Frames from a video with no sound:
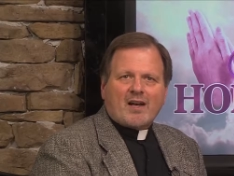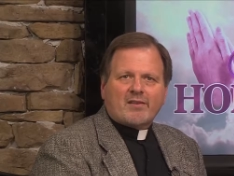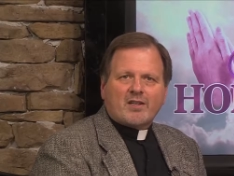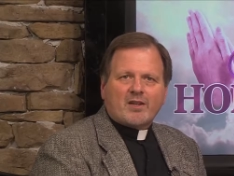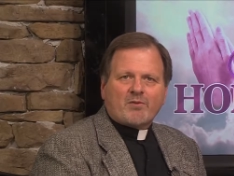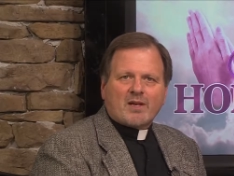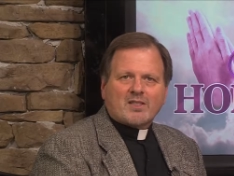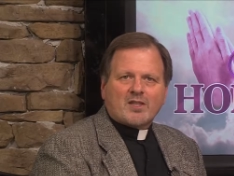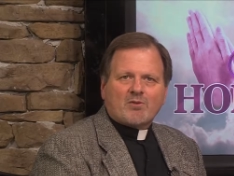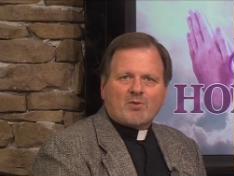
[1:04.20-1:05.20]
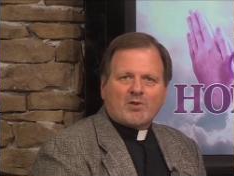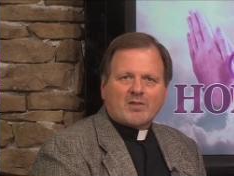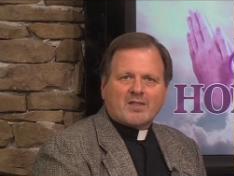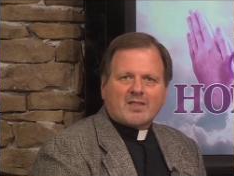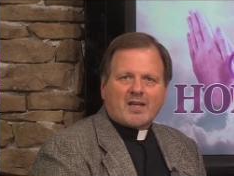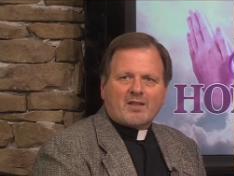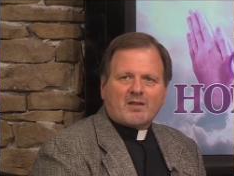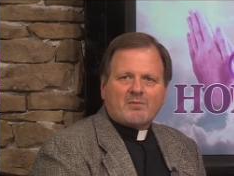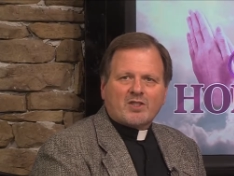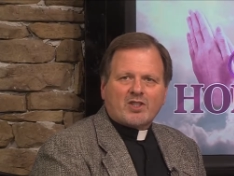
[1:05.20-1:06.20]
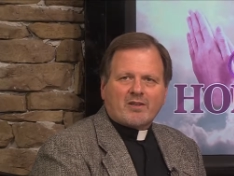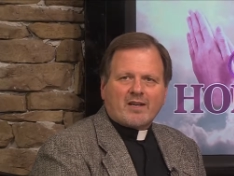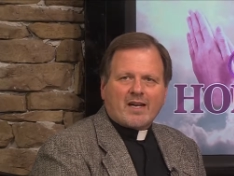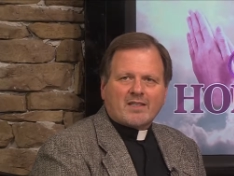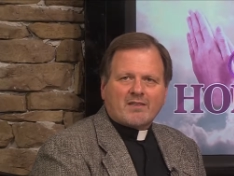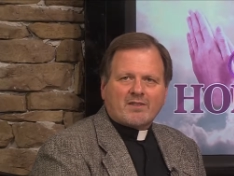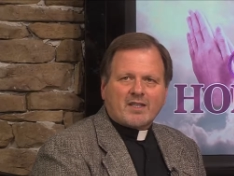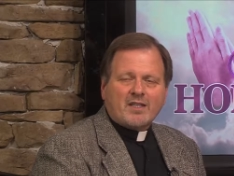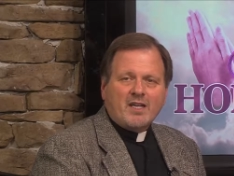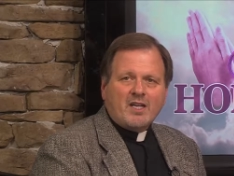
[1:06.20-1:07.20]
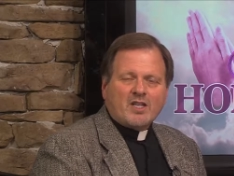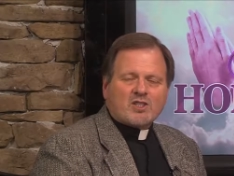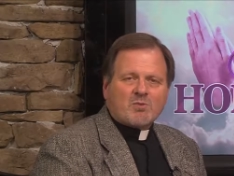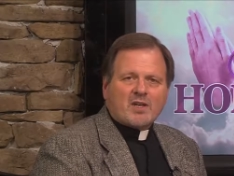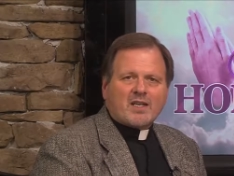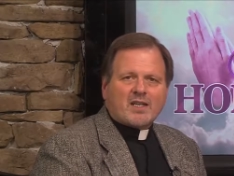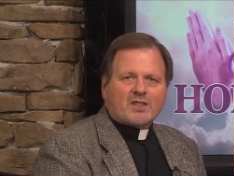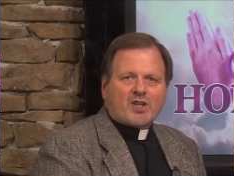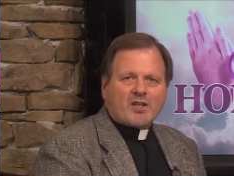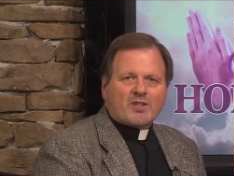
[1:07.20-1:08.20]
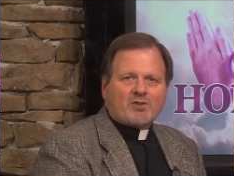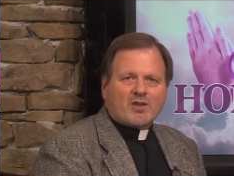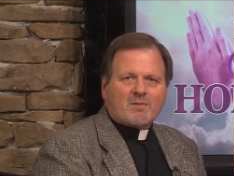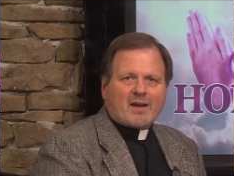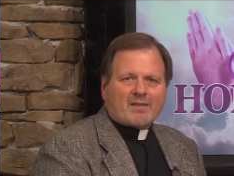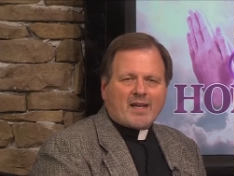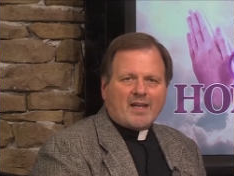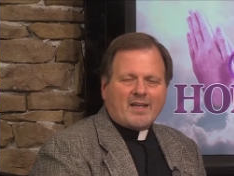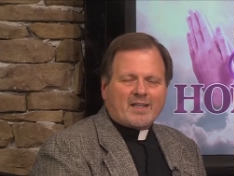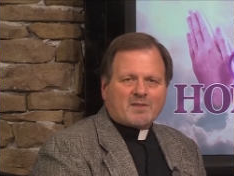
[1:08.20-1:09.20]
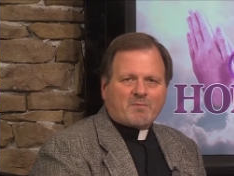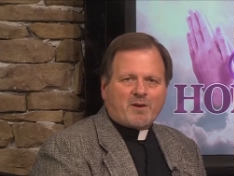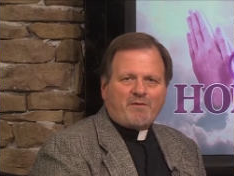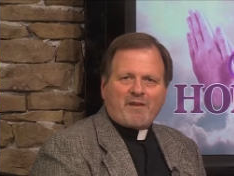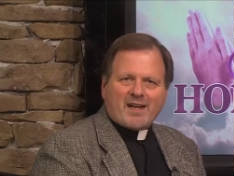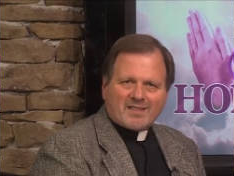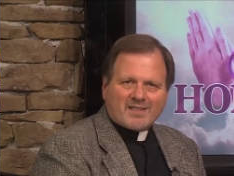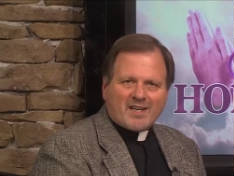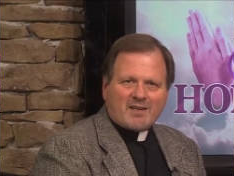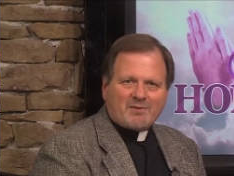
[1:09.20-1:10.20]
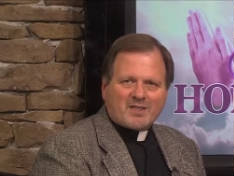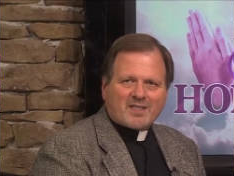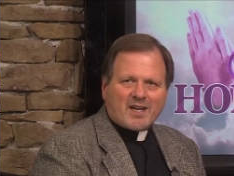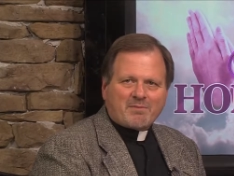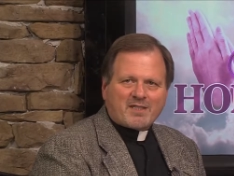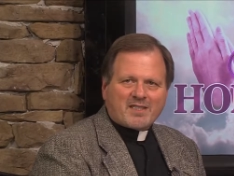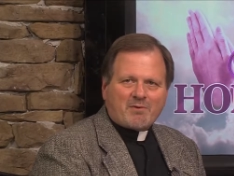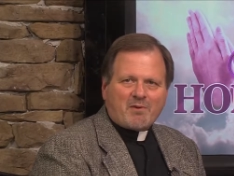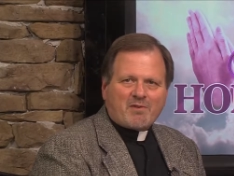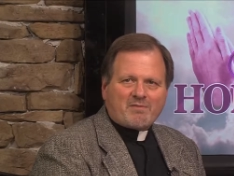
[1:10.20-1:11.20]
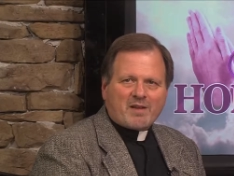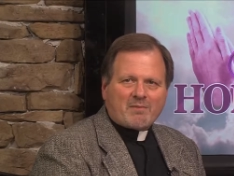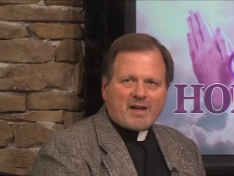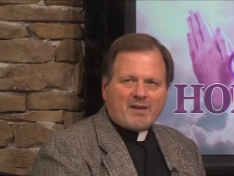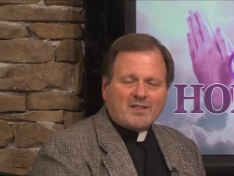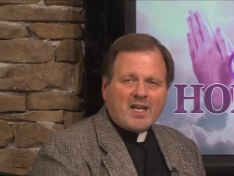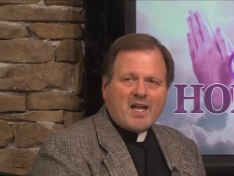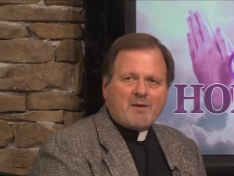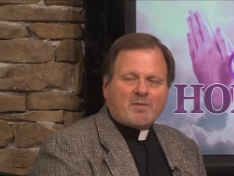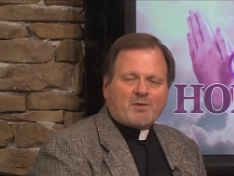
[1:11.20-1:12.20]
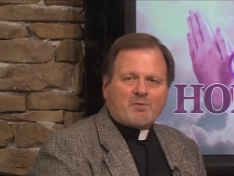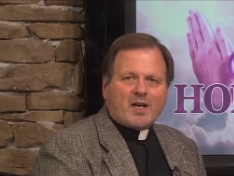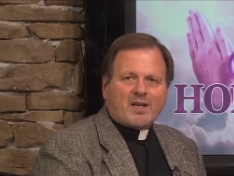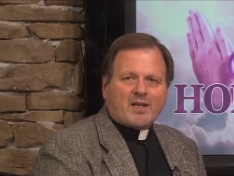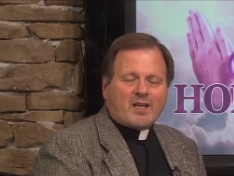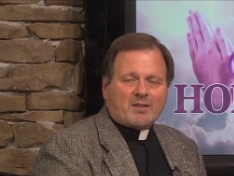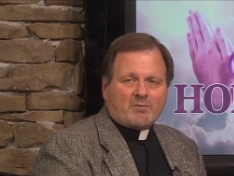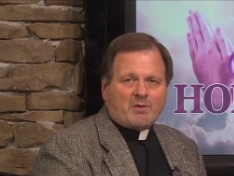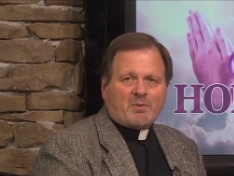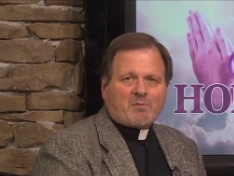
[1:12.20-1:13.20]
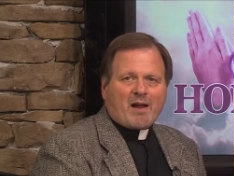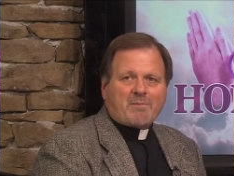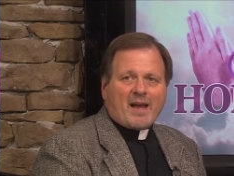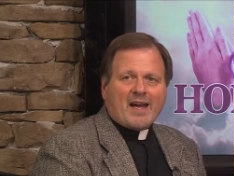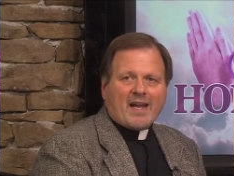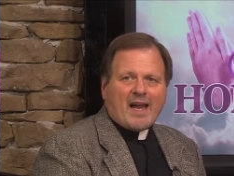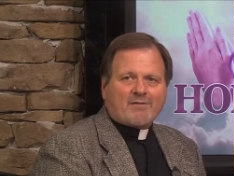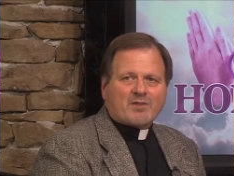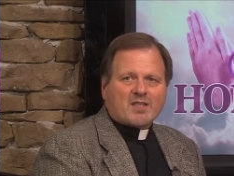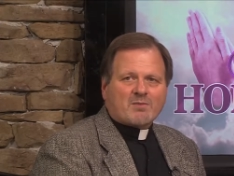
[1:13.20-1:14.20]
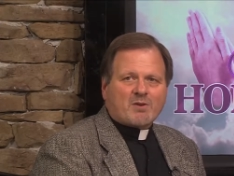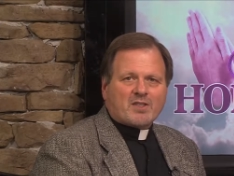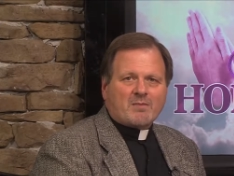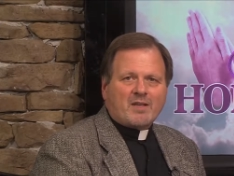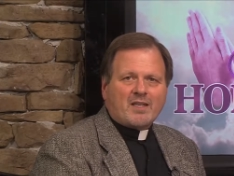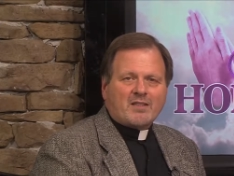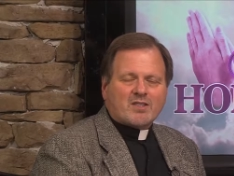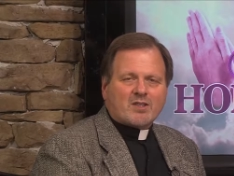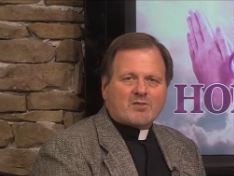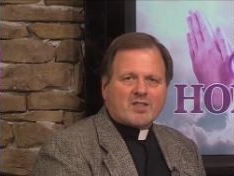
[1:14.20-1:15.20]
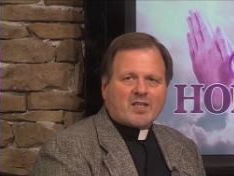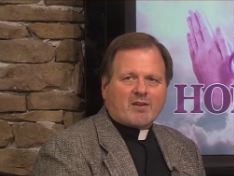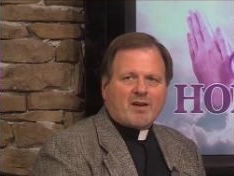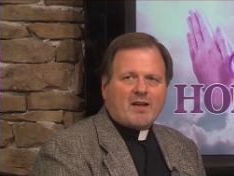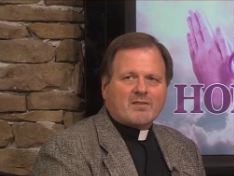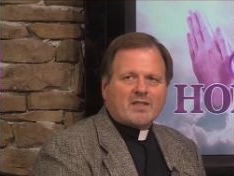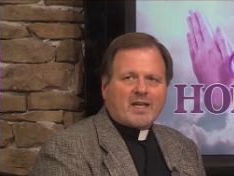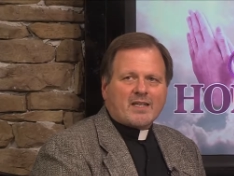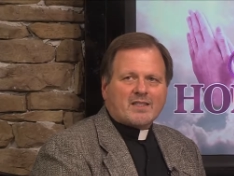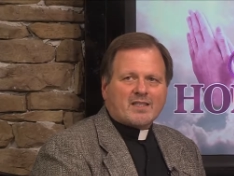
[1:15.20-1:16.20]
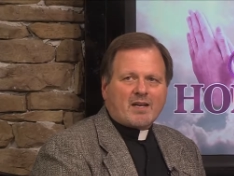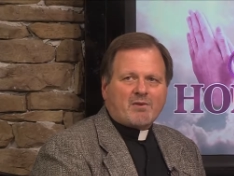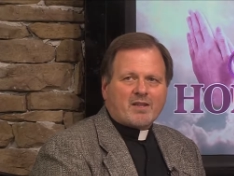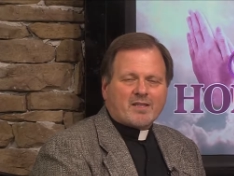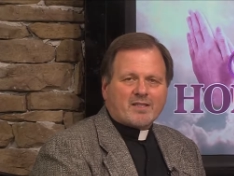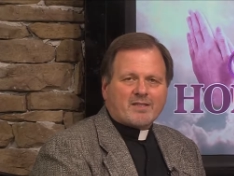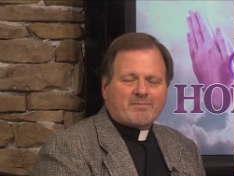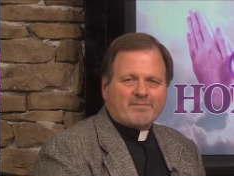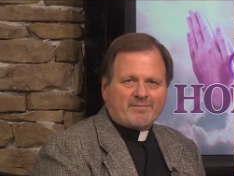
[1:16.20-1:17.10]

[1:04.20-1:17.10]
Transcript: out into the rest of the world and done a little missionary activity. So we're going to talk to Gordon about that. It's pretty fascinating when you stop to see what we've been about. But uh, we'll be right back after this Mercy Minute, so stick around and stay with us.